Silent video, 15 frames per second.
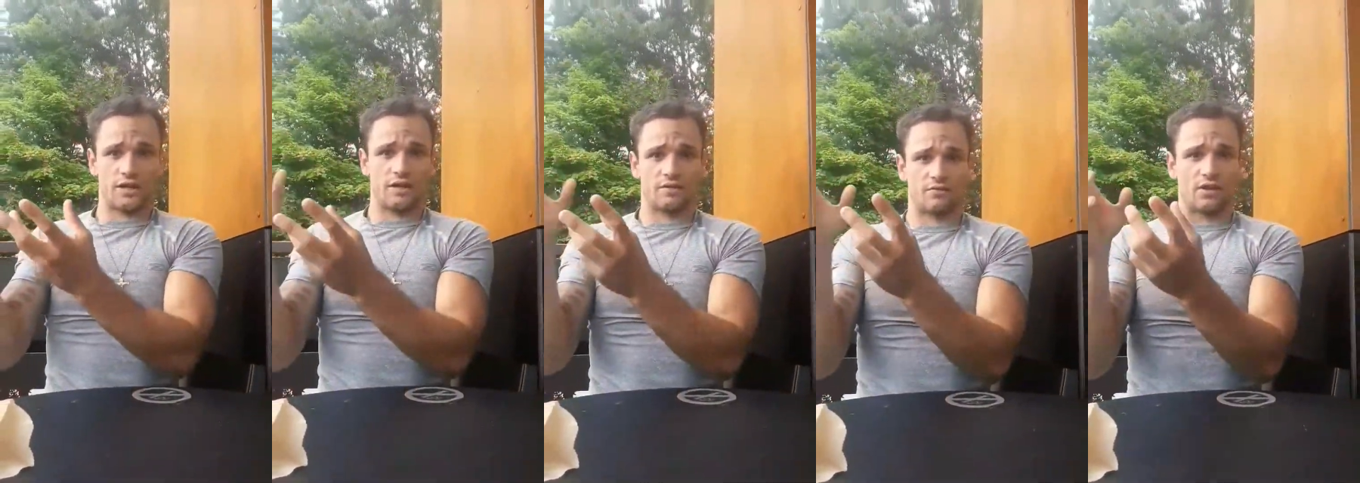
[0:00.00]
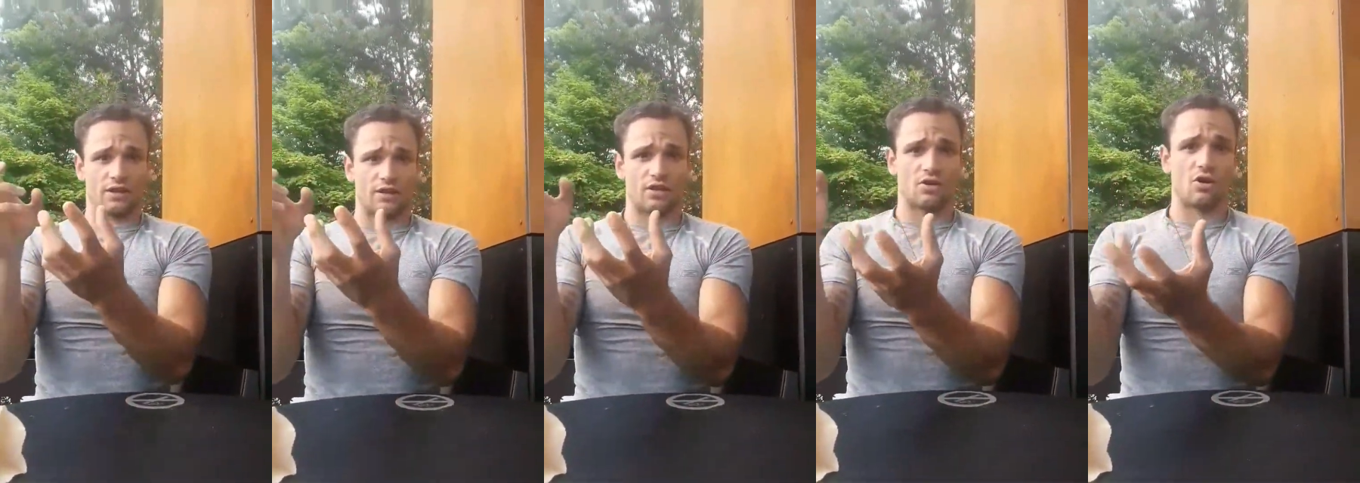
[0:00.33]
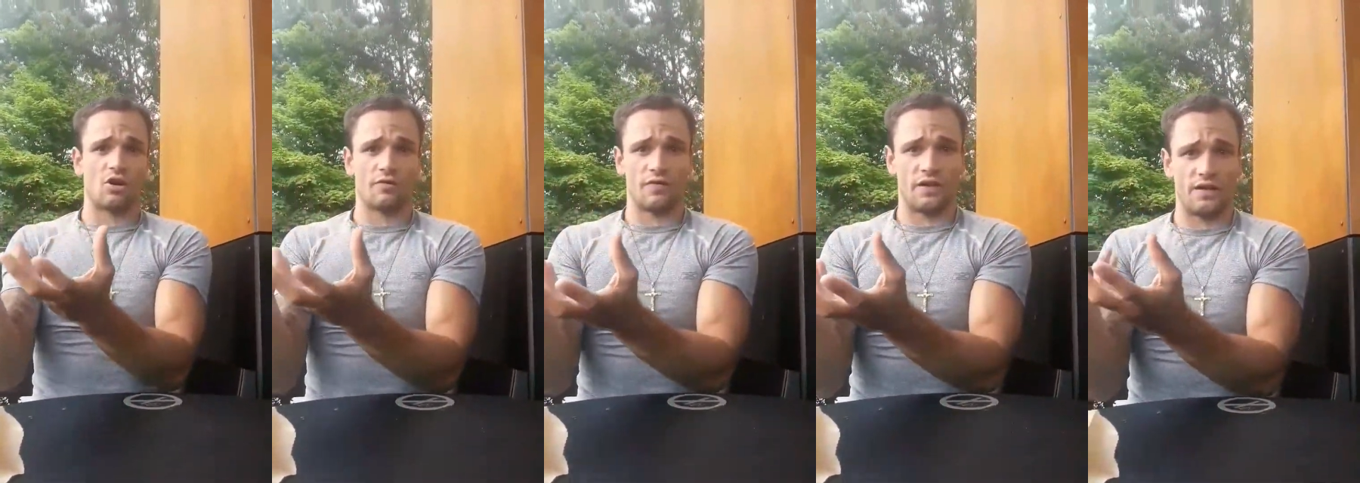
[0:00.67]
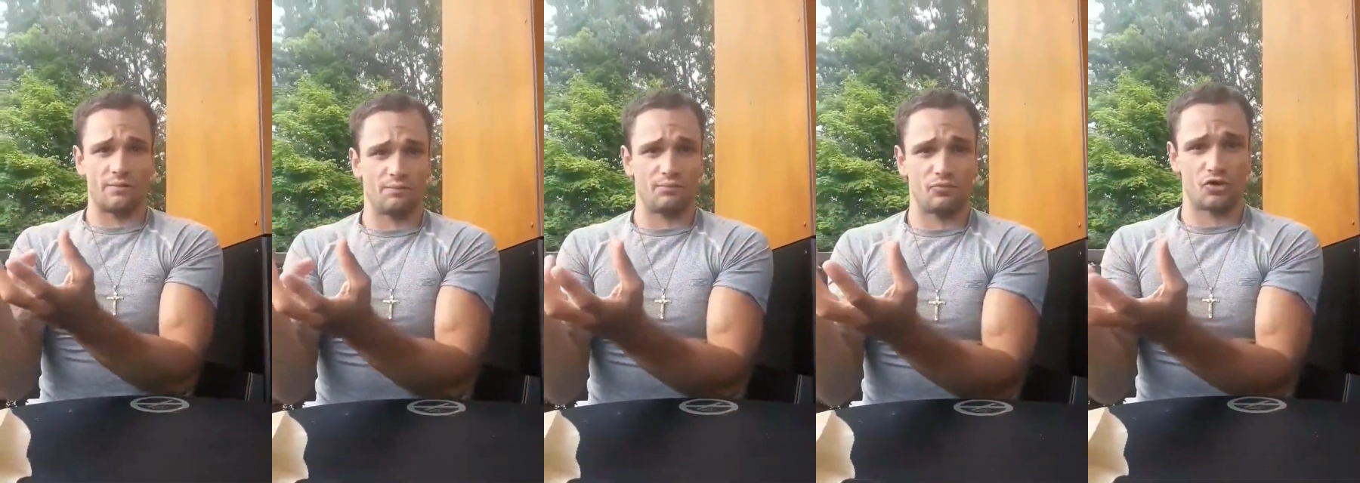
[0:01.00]
of like a coffee
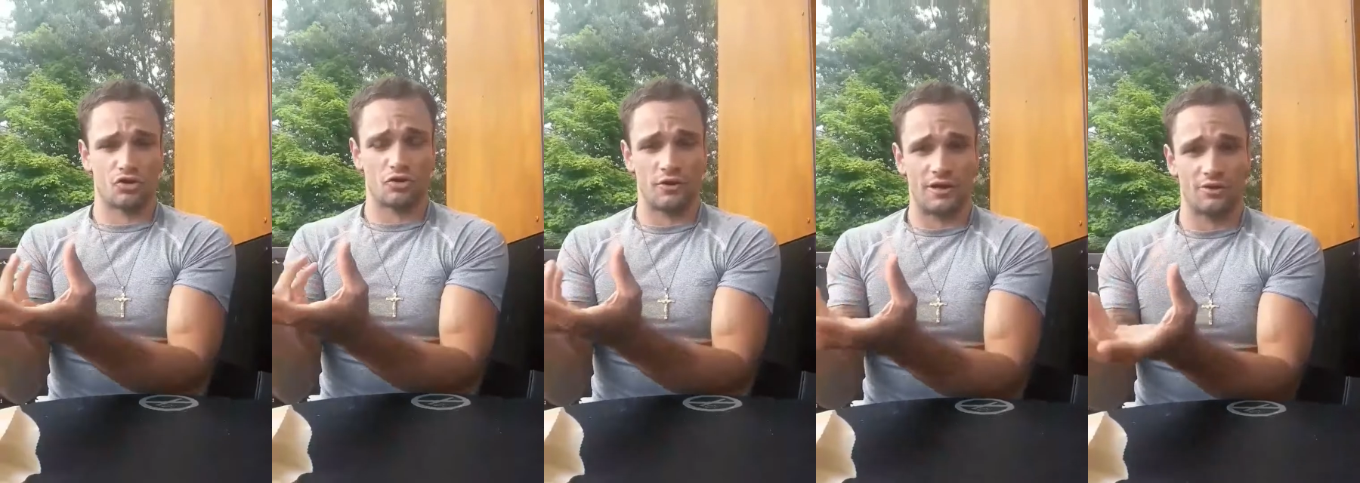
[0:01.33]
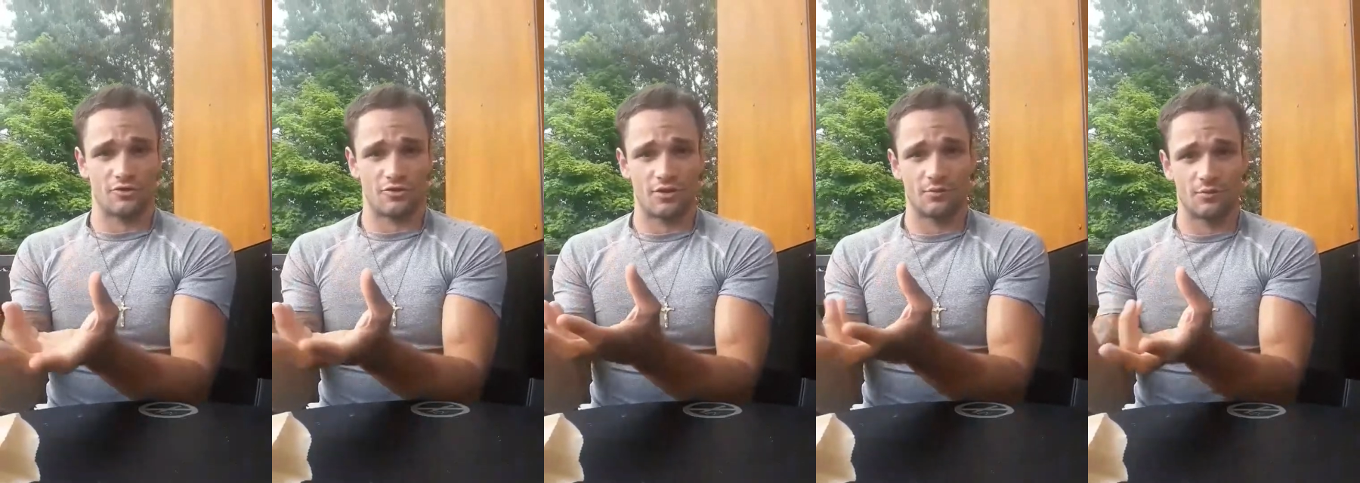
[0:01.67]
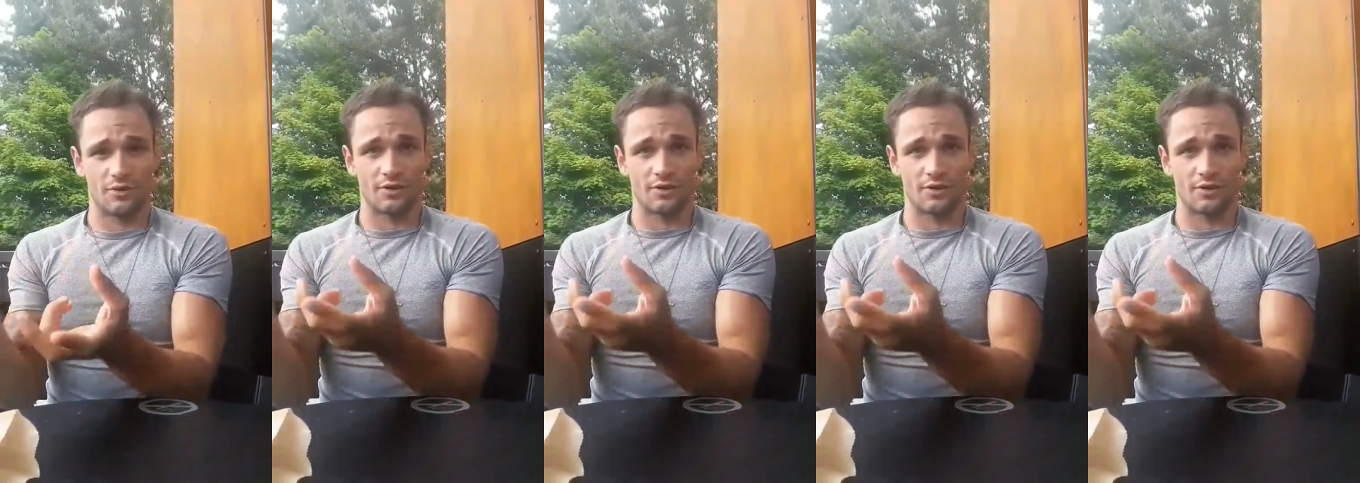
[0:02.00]
tree or something.